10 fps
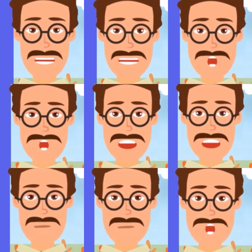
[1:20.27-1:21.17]
If you're
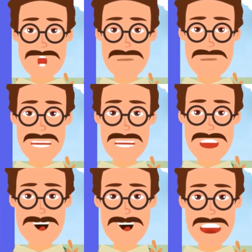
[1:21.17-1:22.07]
given two numbers,
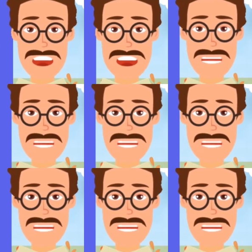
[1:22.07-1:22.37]
you can compare the